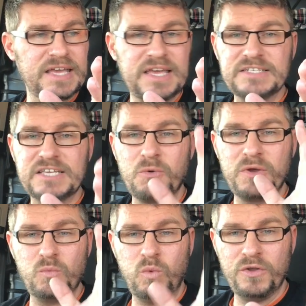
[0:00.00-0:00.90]
it's
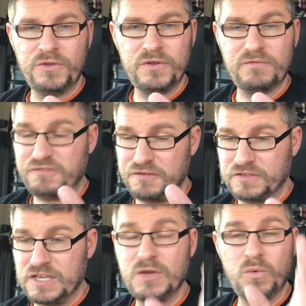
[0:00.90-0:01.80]
going
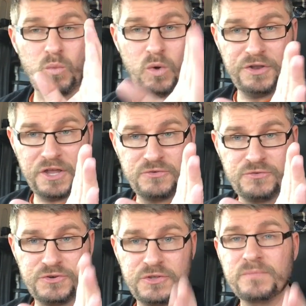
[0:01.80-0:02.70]
150,
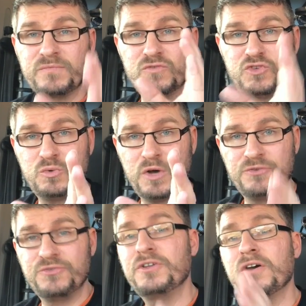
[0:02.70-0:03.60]
100,
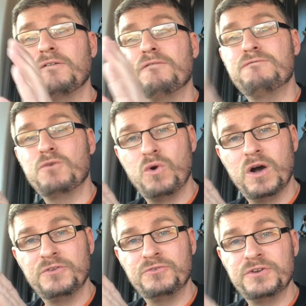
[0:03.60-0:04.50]
200,
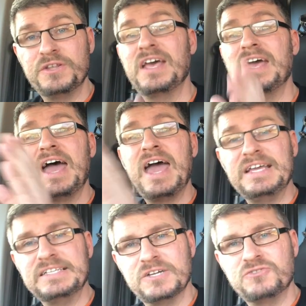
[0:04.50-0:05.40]
400,
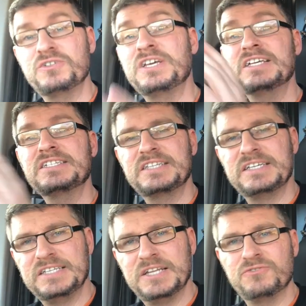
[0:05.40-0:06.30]
800,
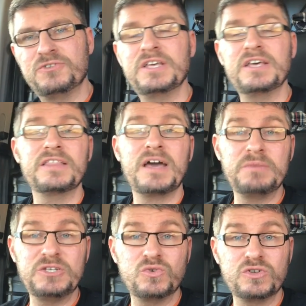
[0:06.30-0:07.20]
1600, that
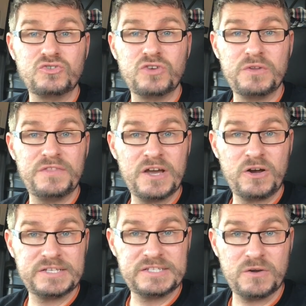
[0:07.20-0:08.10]
means you're controlling the
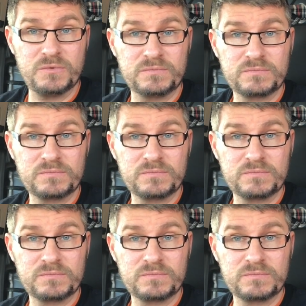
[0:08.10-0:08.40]
ISO.